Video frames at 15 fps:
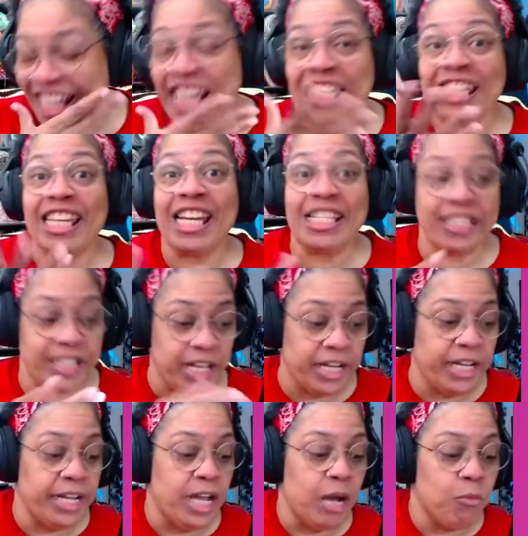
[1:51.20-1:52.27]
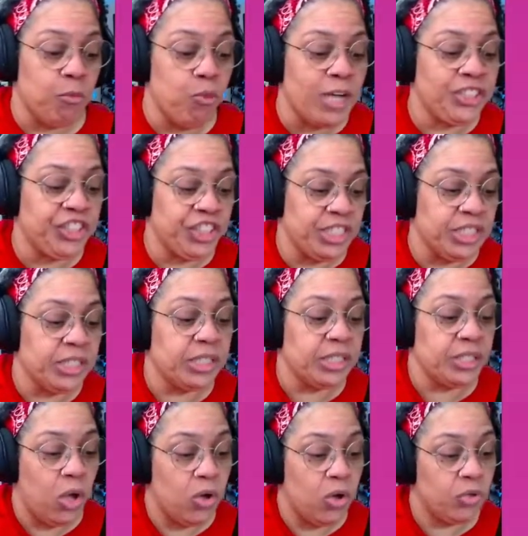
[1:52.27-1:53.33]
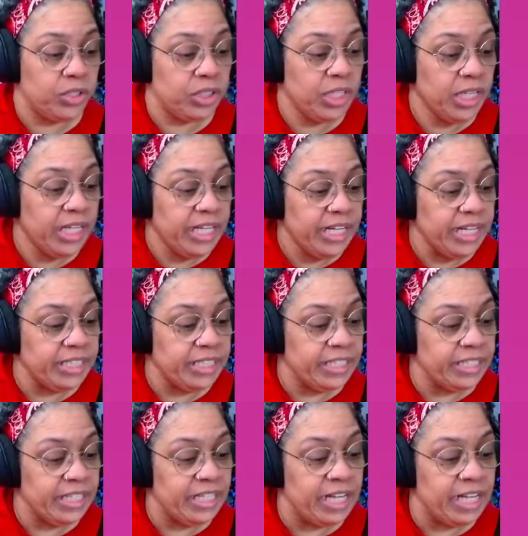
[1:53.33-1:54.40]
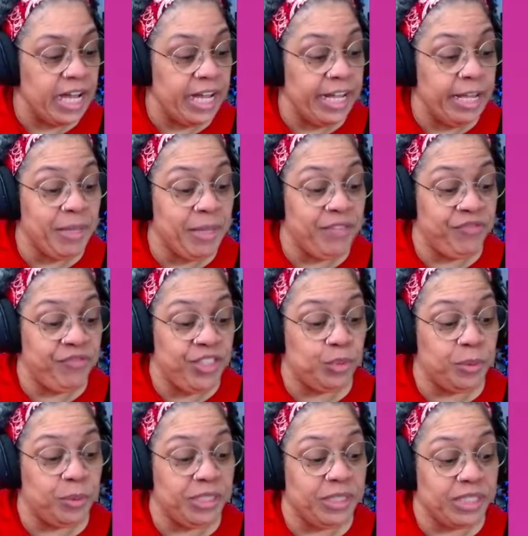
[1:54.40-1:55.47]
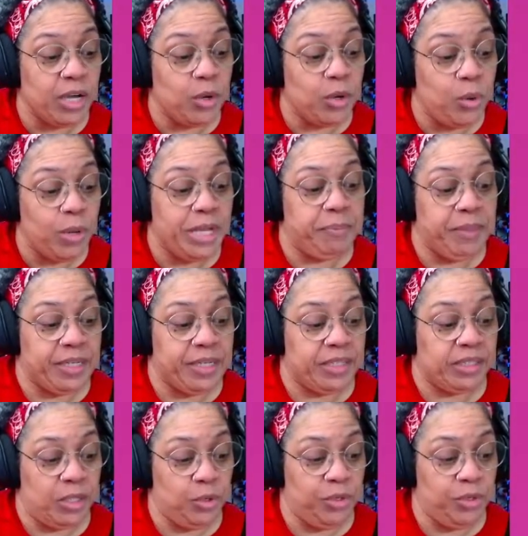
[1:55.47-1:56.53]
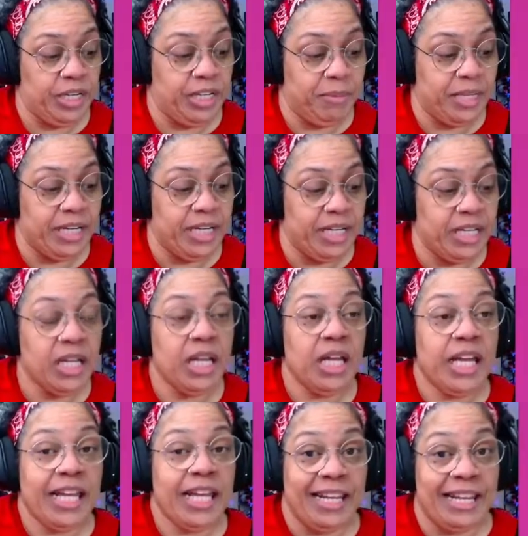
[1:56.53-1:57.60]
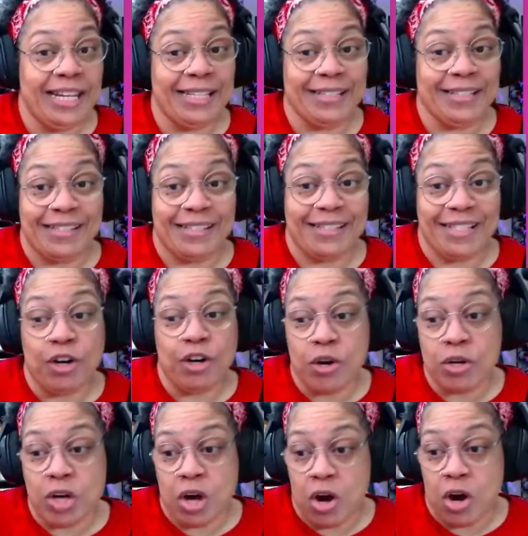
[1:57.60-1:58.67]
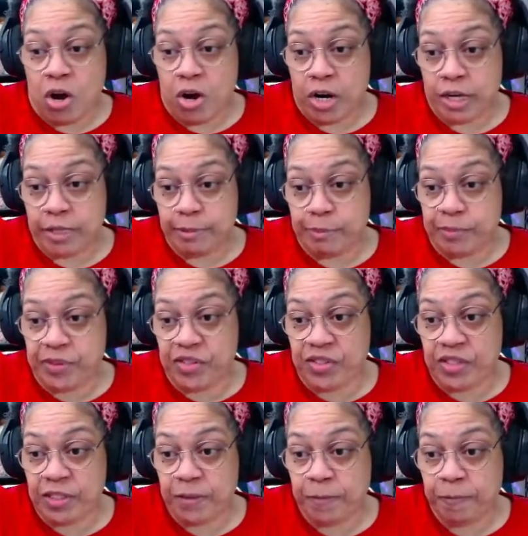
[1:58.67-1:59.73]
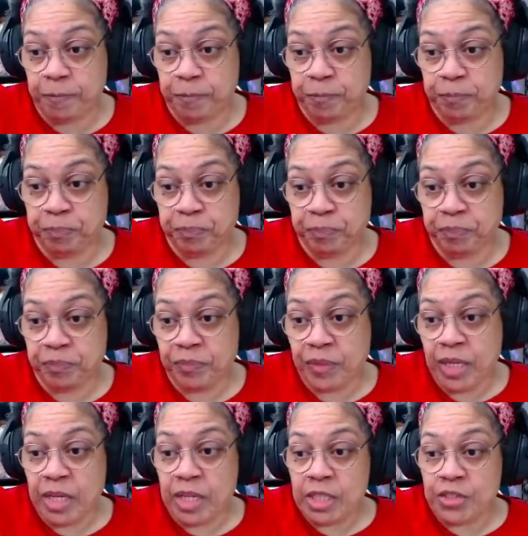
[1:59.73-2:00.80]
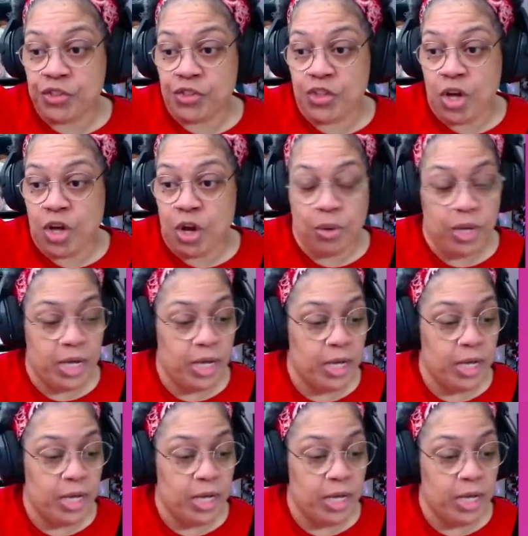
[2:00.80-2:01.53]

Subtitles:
Yes, honey, I'm watching the salt. Indeed I am, and this one's got quite a bit of sodium in it. It has 0 carbs, so,